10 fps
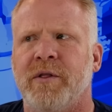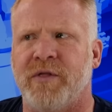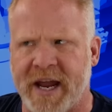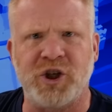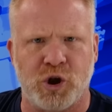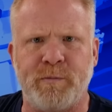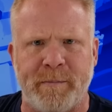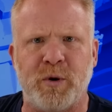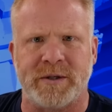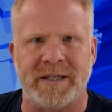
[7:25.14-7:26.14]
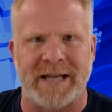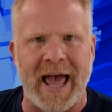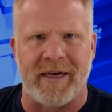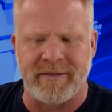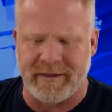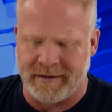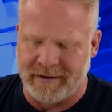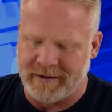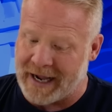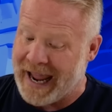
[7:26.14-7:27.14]
they should be put to death.
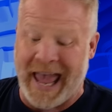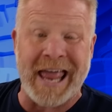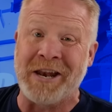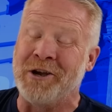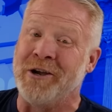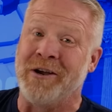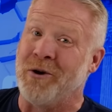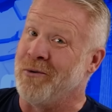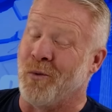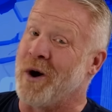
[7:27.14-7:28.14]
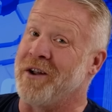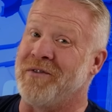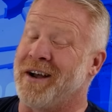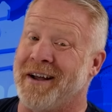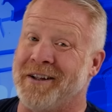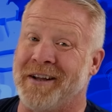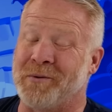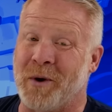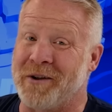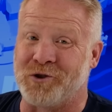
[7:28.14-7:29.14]
Again, one of
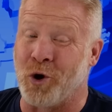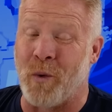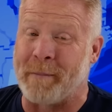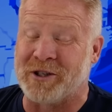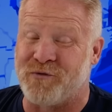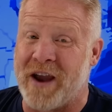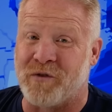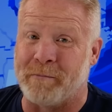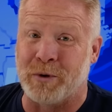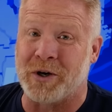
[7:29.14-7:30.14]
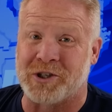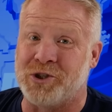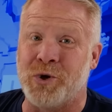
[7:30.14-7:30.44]
Joel Webbon's favorite books,